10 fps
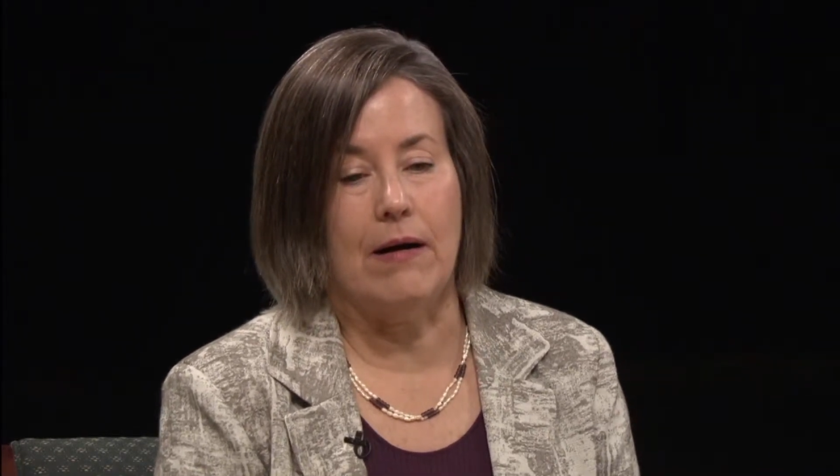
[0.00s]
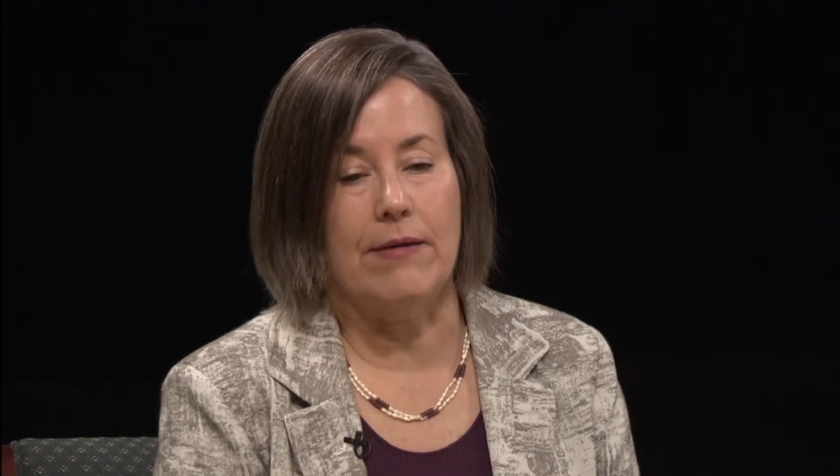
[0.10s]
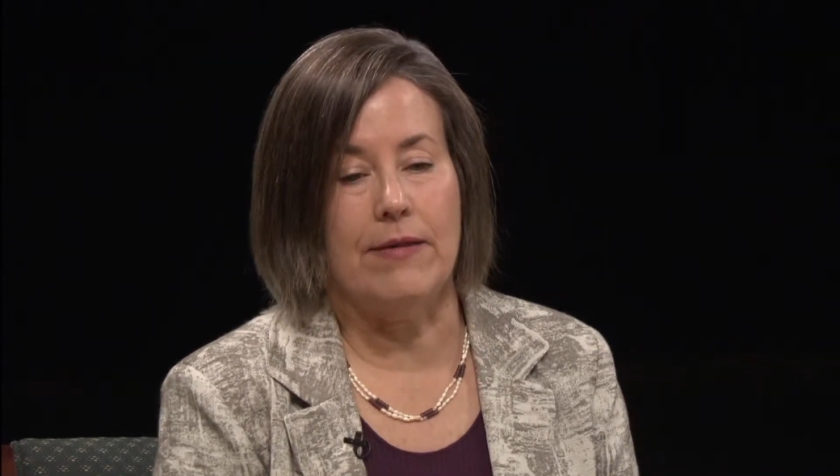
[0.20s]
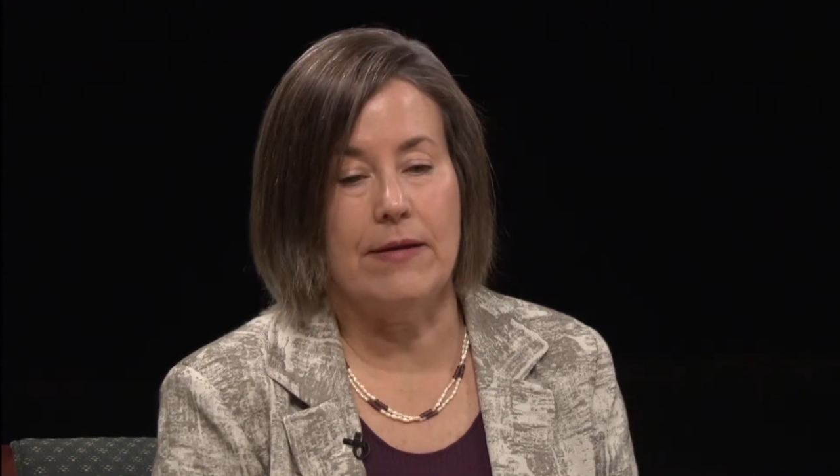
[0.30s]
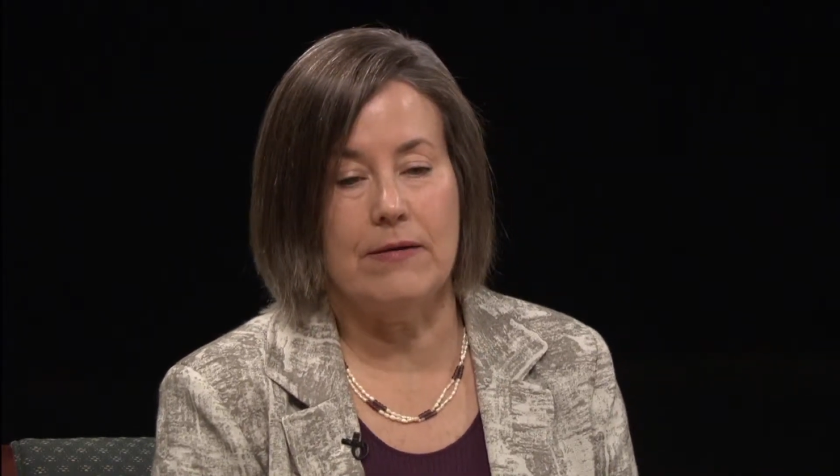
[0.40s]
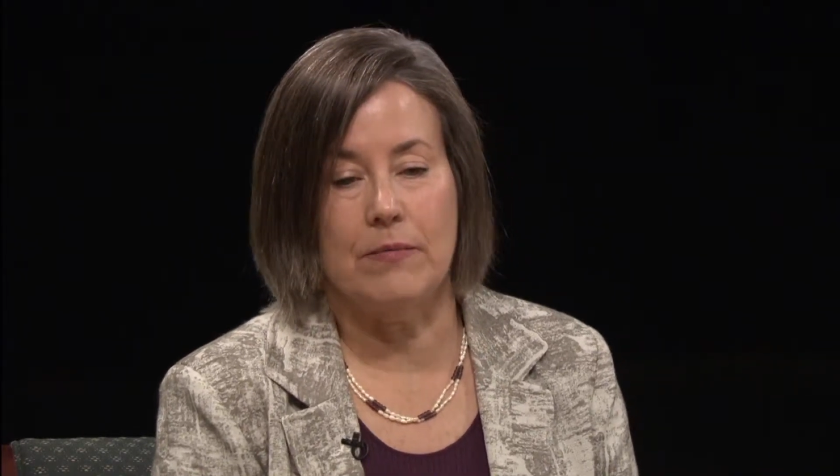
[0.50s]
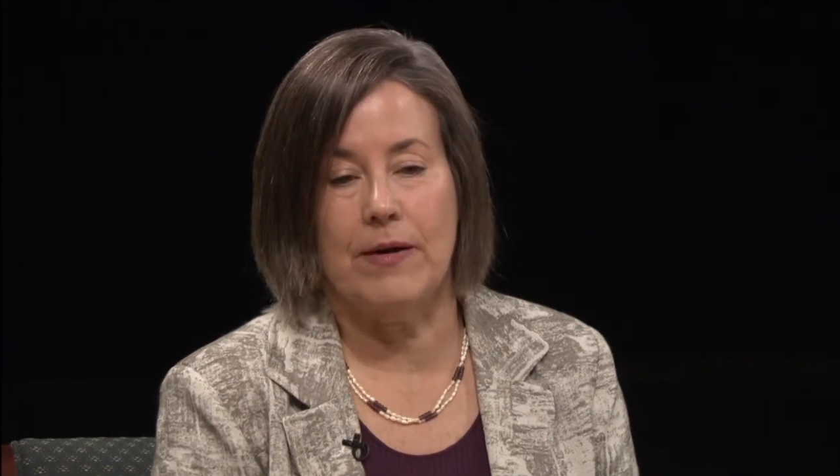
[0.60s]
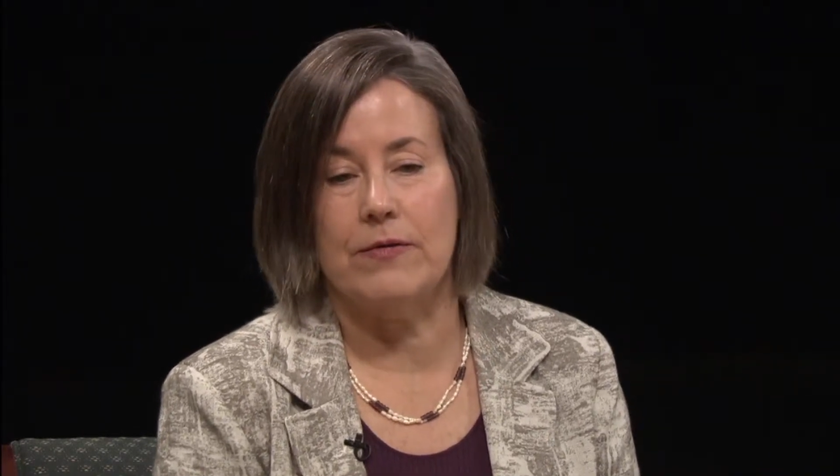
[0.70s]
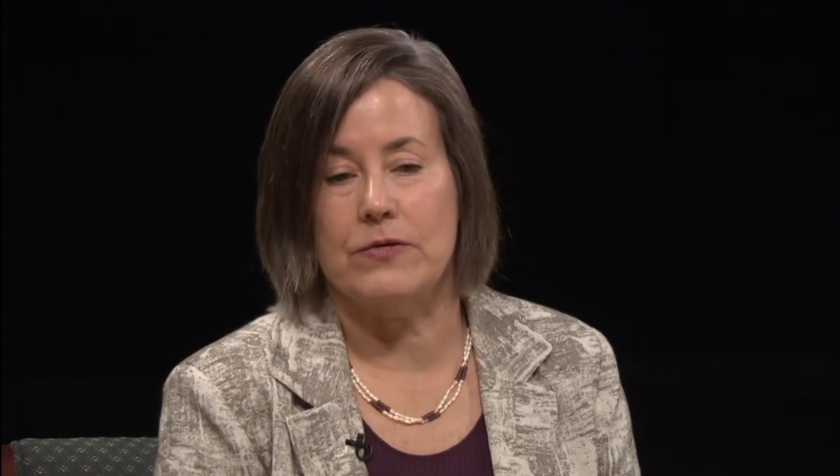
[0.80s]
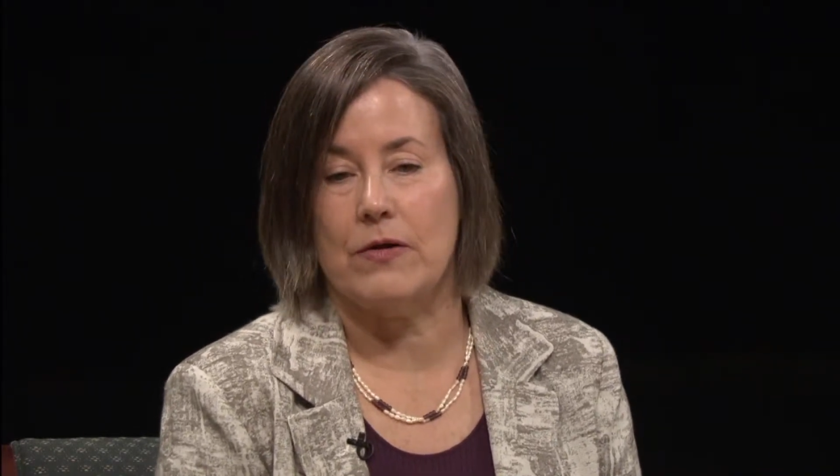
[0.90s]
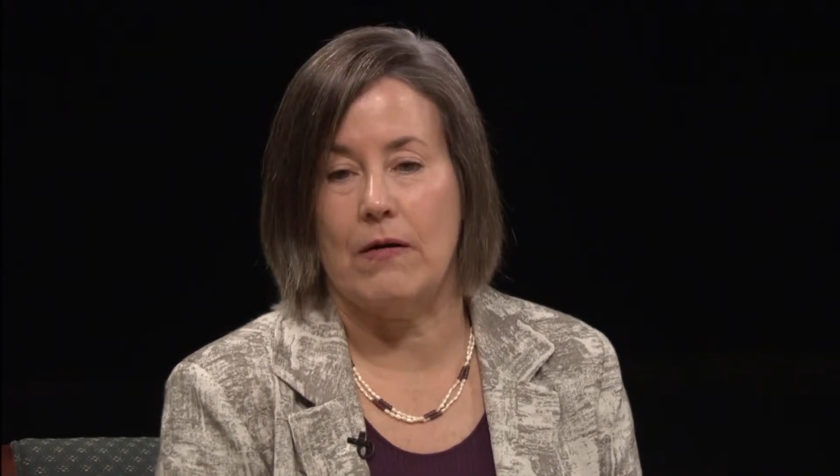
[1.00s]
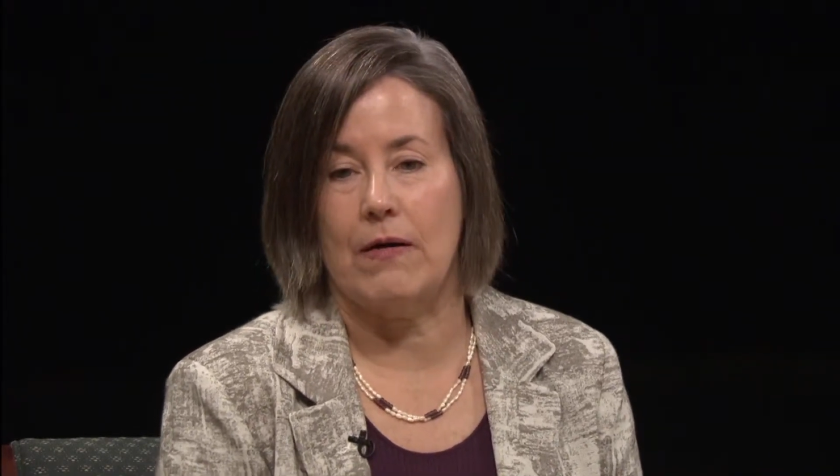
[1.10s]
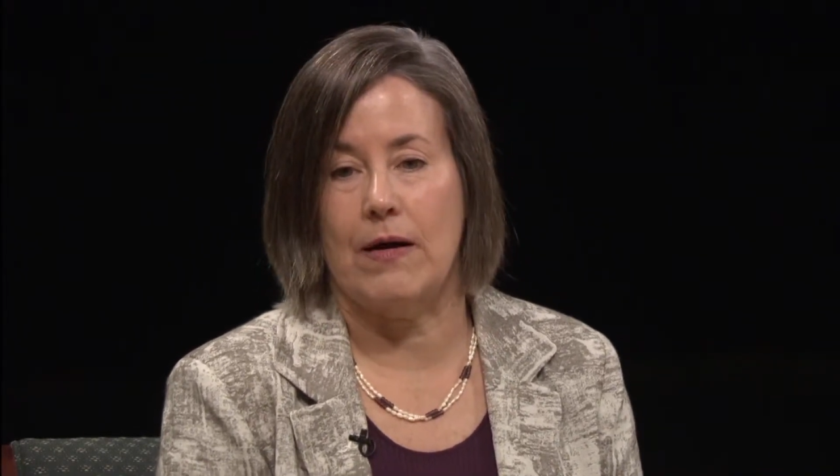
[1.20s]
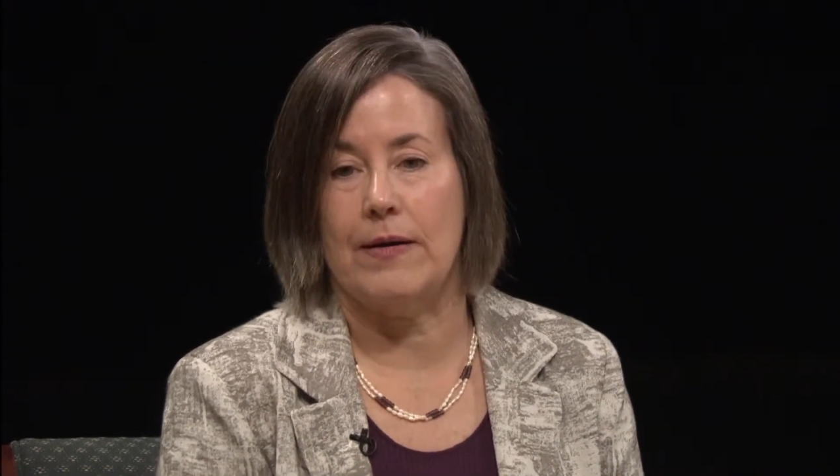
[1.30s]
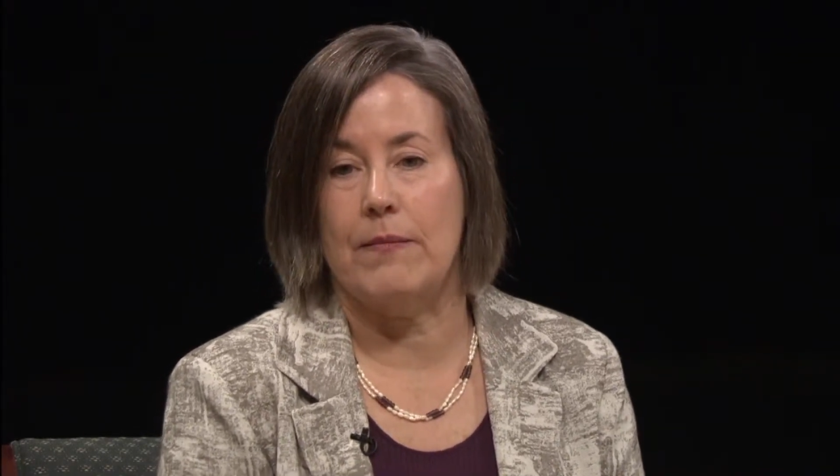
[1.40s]
these mothers are
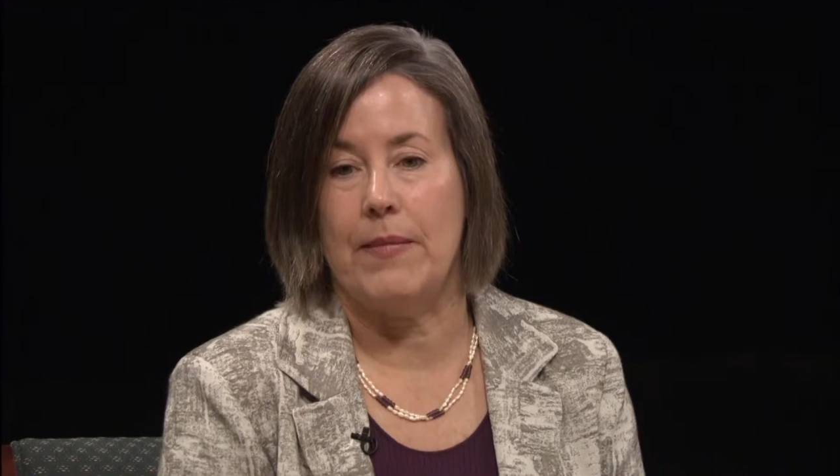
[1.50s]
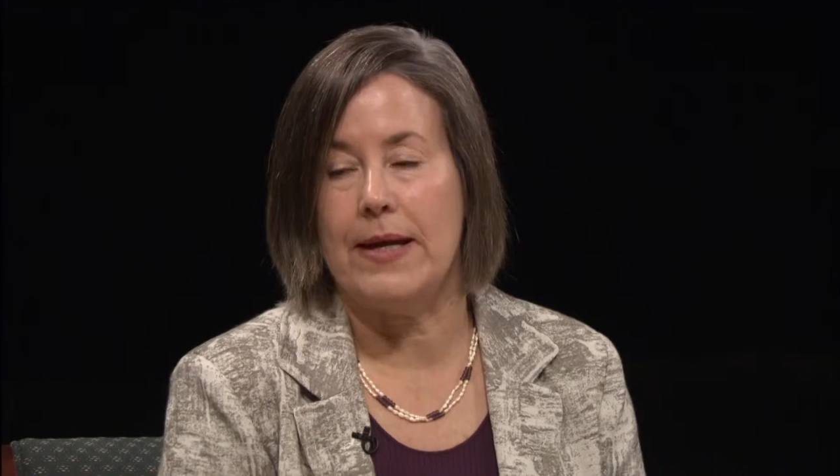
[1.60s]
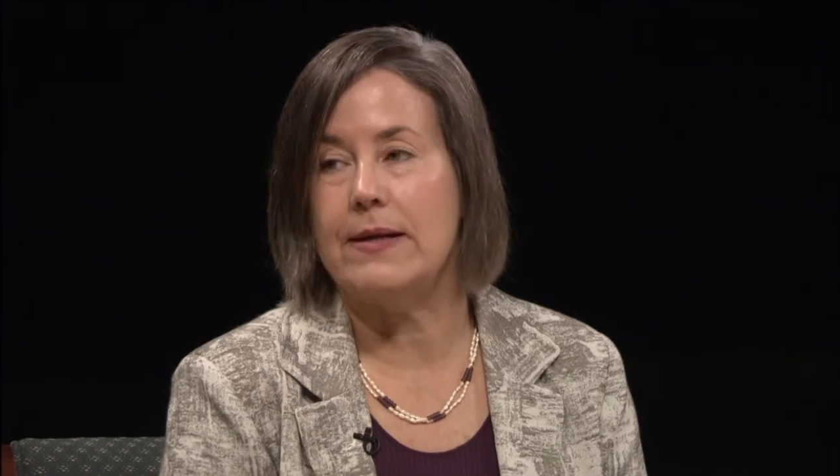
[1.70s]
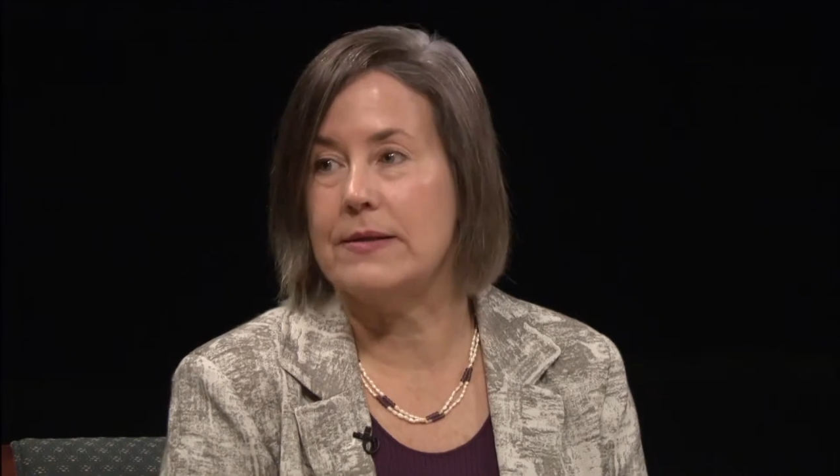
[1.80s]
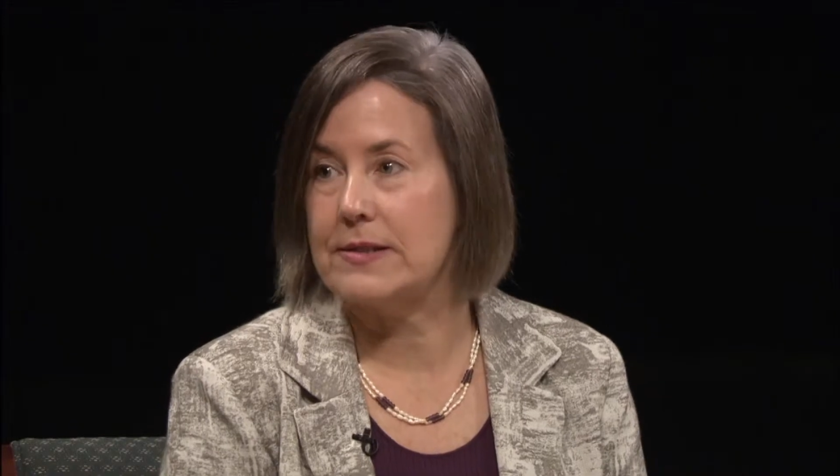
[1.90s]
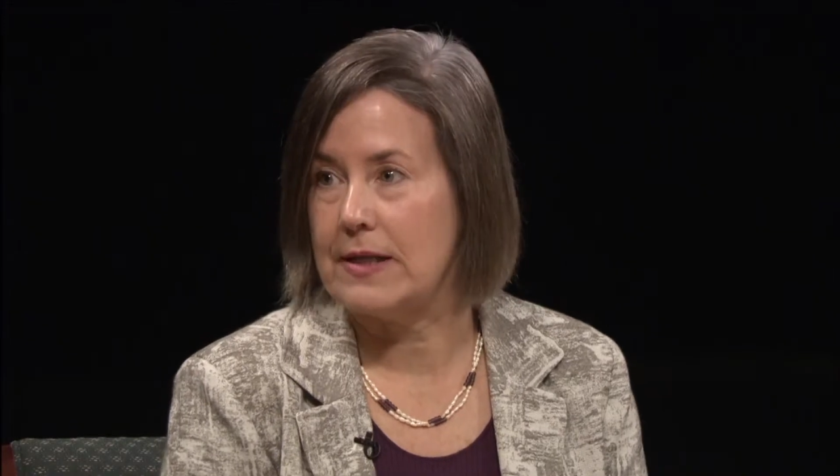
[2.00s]
on maintenance